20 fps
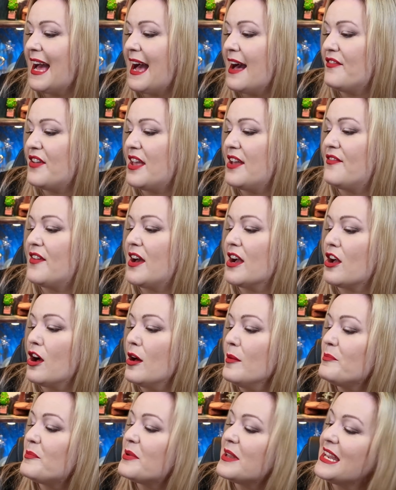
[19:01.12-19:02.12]
have if
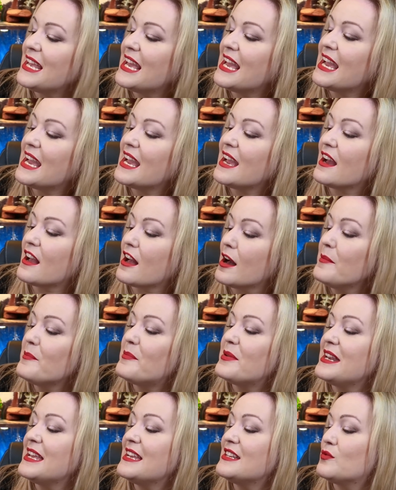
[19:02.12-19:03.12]

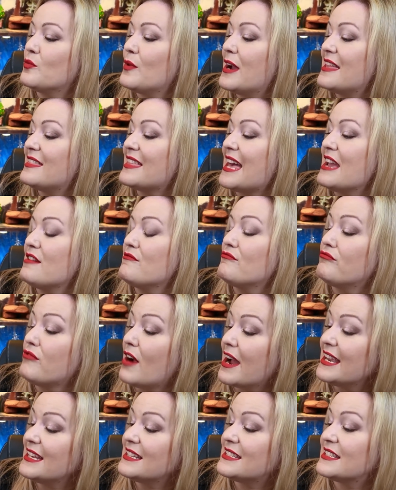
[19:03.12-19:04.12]
accompanied with a
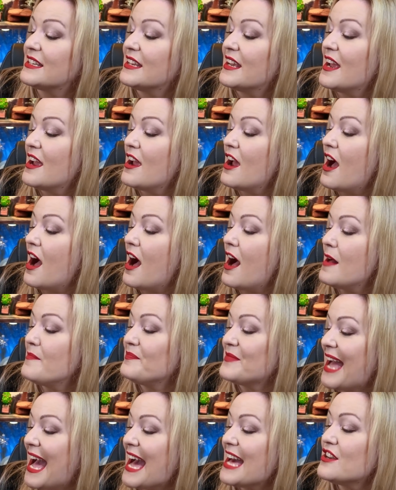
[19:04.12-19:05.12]
right
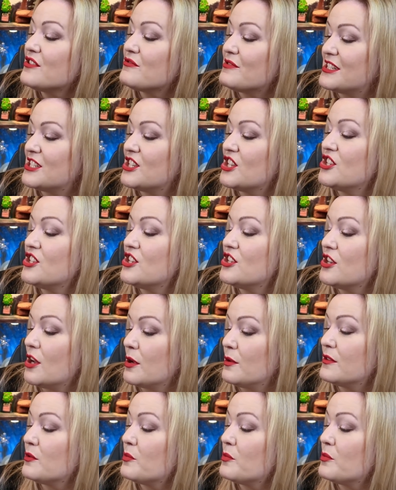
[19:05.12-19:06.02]
handwritten note.